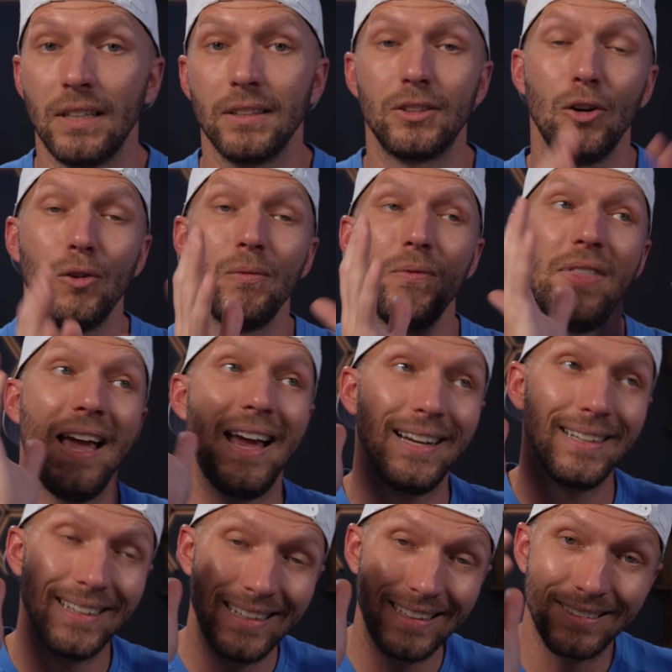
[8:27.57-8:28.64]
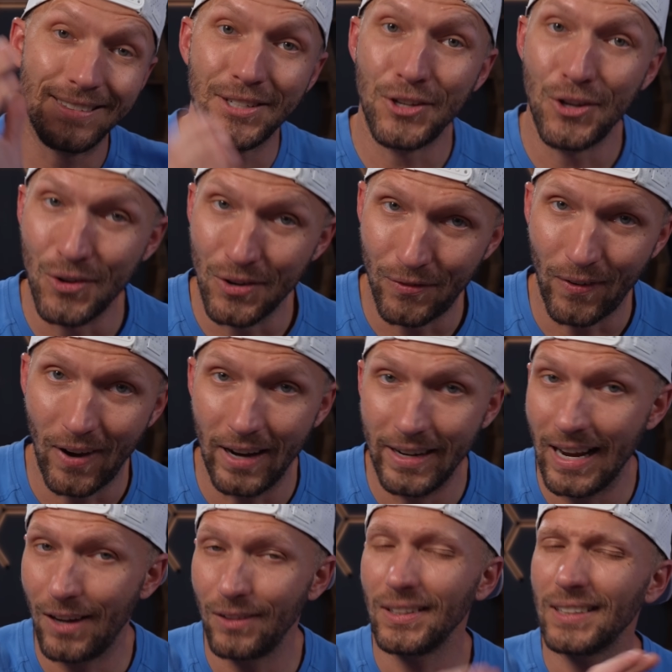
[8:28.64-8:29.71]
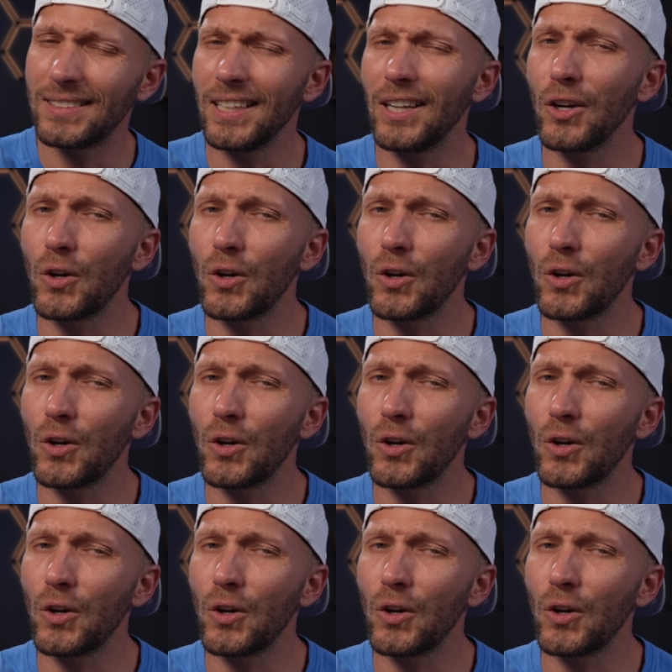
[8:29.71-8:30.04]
So that is UniFi. Now let's take